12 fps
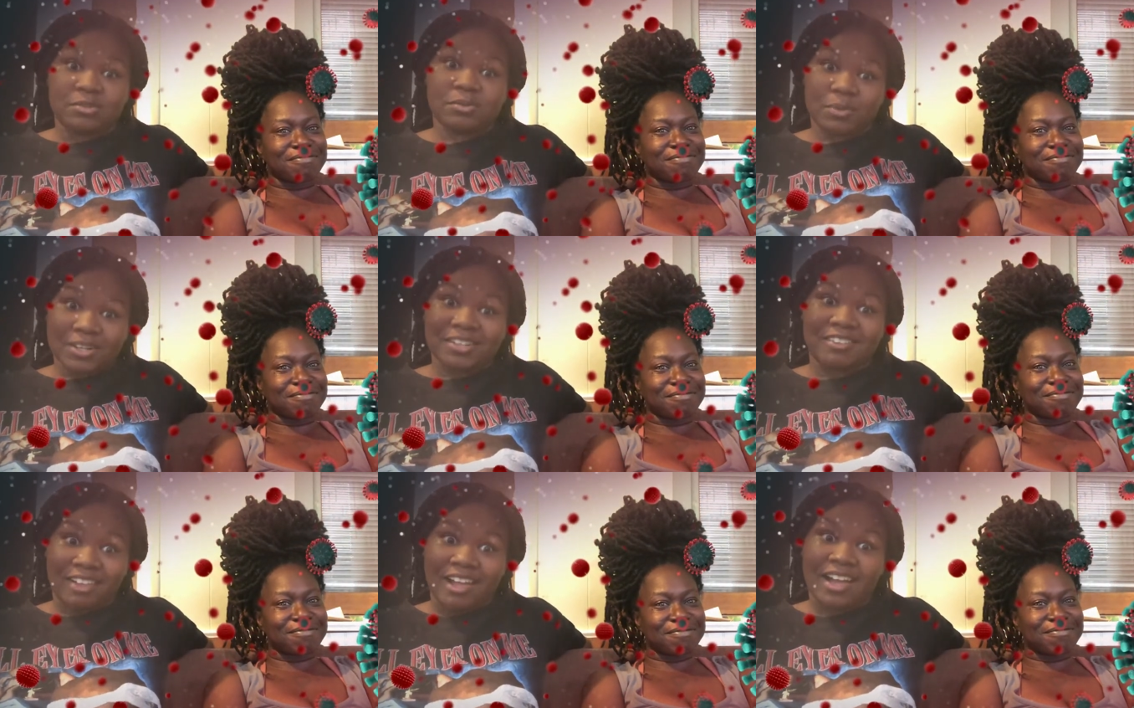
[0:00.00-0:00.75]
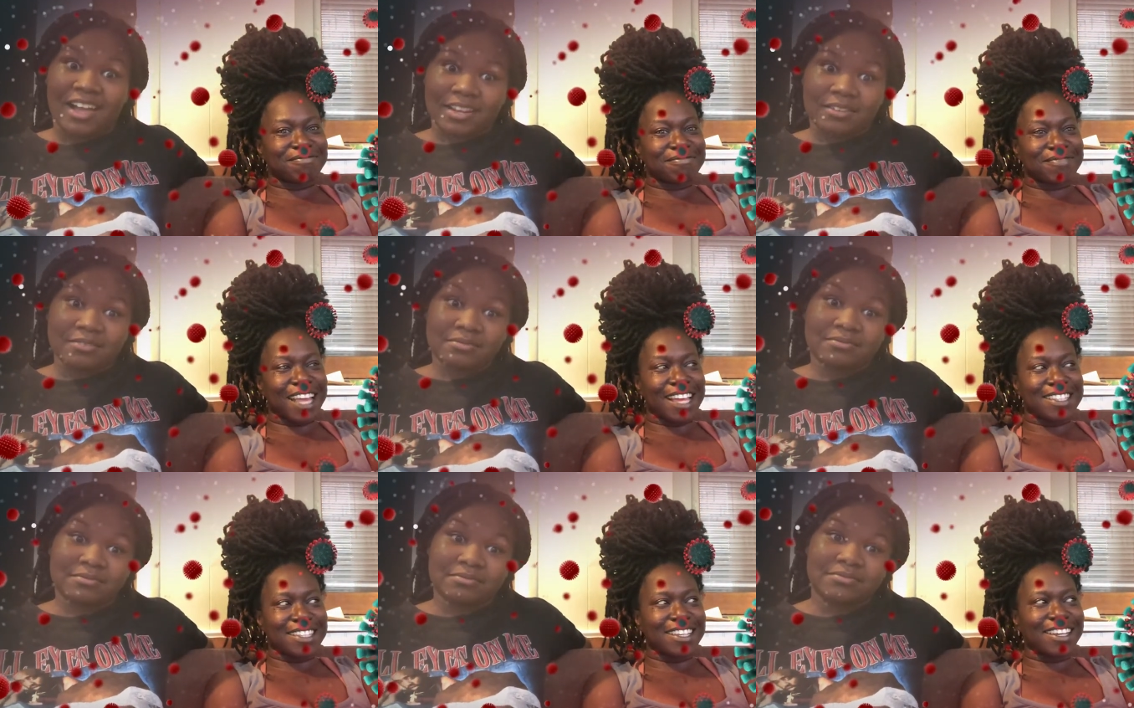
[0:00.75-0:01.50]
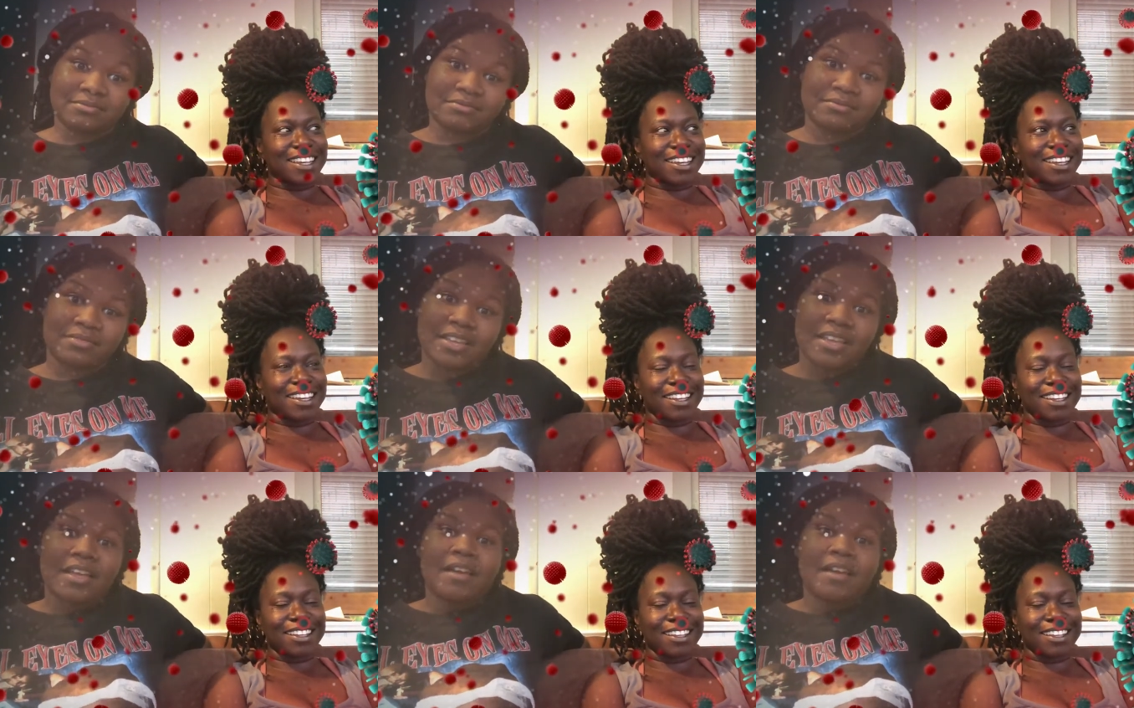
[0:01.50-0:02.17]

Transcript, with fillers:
Speaker 1: to work a lot. I did, yeah.